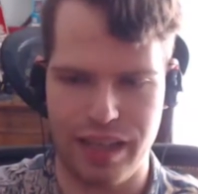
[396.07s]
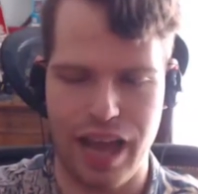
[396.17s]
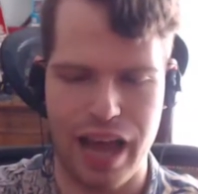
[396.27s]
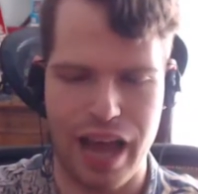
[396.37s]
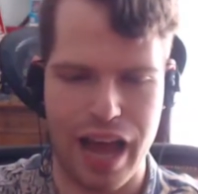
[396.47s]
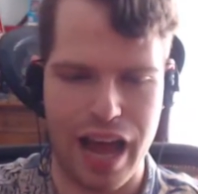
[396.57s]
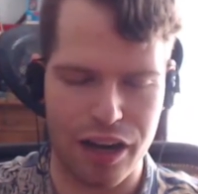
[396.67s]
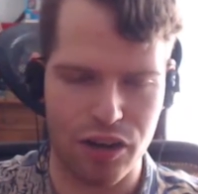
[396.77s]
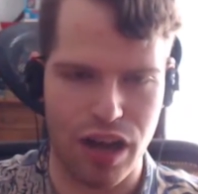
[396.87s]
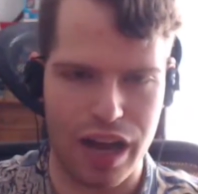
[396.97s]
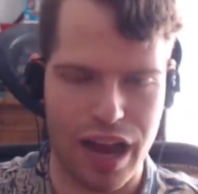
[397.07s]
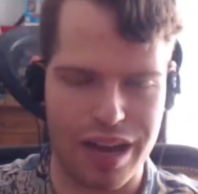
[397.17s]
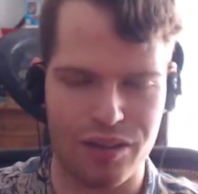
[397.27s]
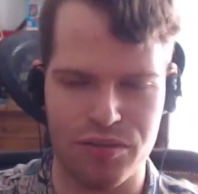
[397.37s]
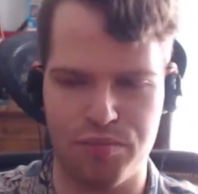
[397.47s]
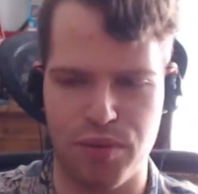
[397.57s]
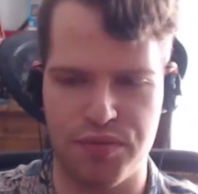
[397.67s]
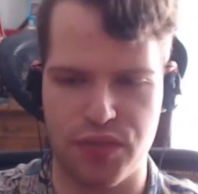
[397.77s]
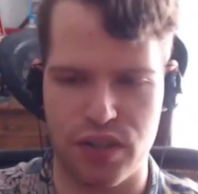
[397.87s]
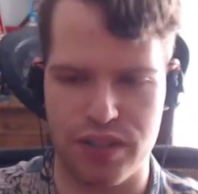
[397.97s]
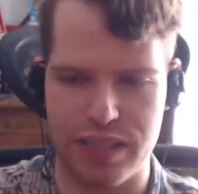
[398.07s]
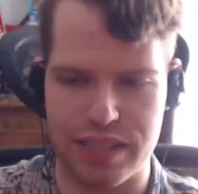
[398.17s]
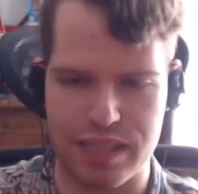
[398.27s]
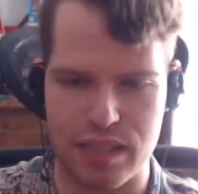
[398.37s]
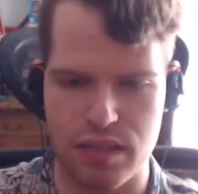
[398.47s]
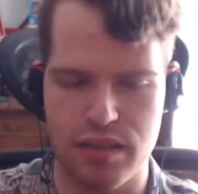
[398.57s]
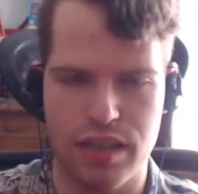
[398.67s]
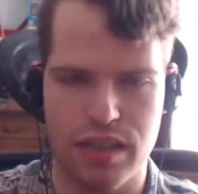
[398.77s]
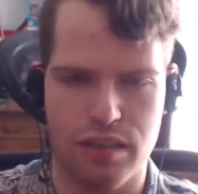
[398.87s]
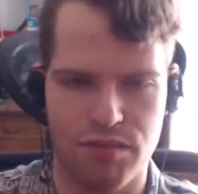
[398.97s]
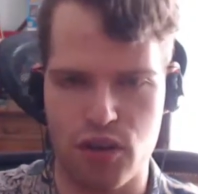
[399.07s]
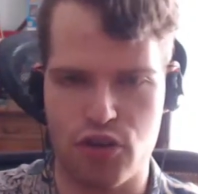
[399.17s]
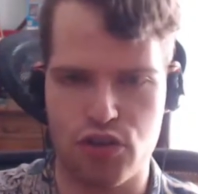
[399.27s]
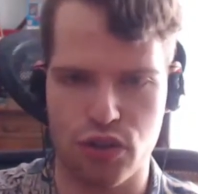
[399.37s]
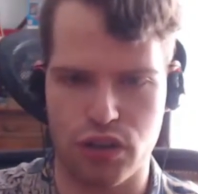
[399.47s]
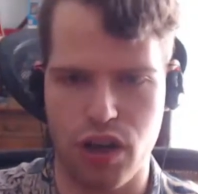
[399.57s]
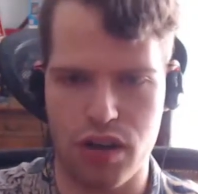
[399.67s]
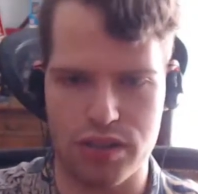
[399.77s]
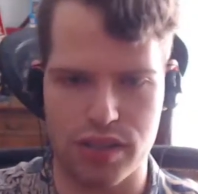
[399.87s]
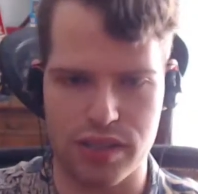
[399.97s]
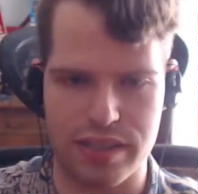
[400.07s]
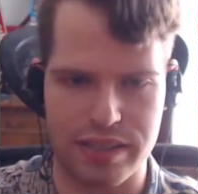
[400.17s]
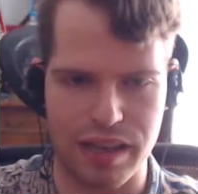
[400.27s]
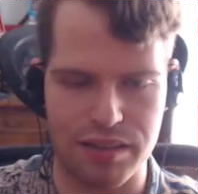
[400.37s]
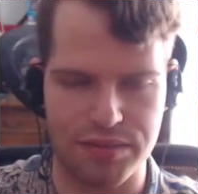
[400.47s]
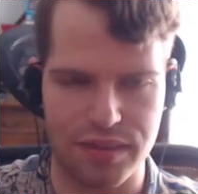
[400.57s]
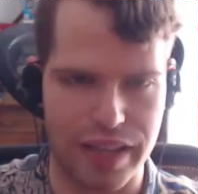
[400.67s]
I, I, I don't I, I, don't prefer these uh, virtual console stuff.